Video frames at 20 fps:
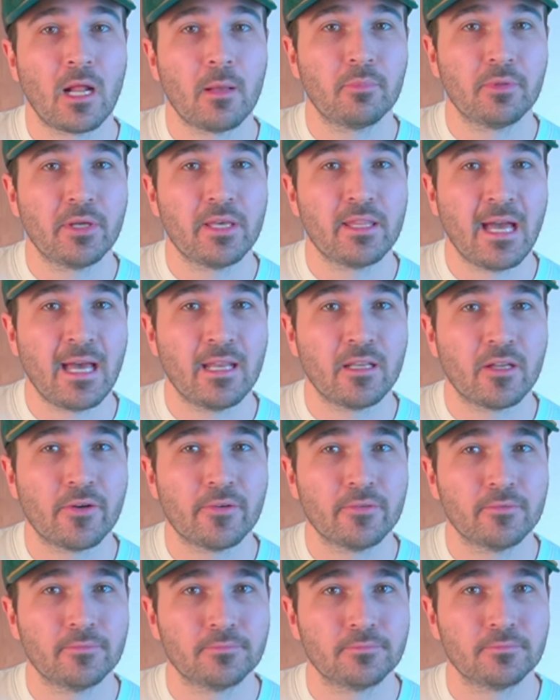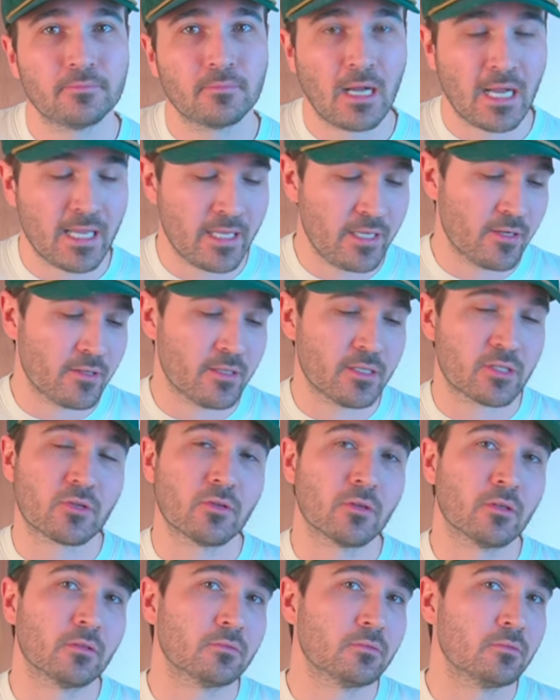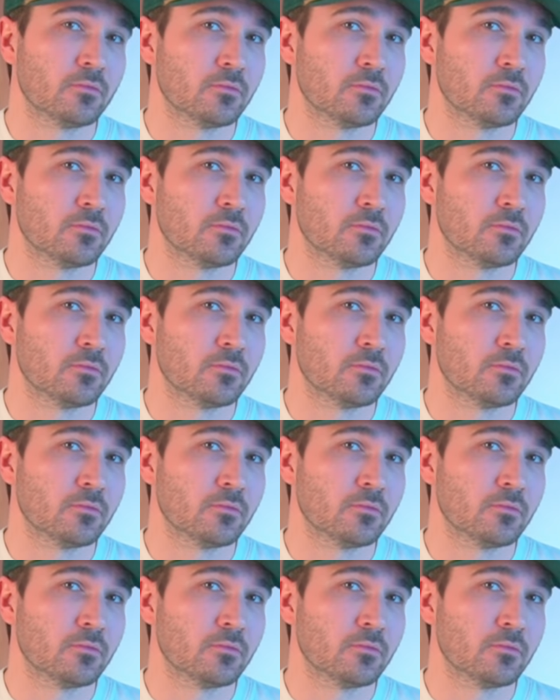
play that note, I hear this chord. Do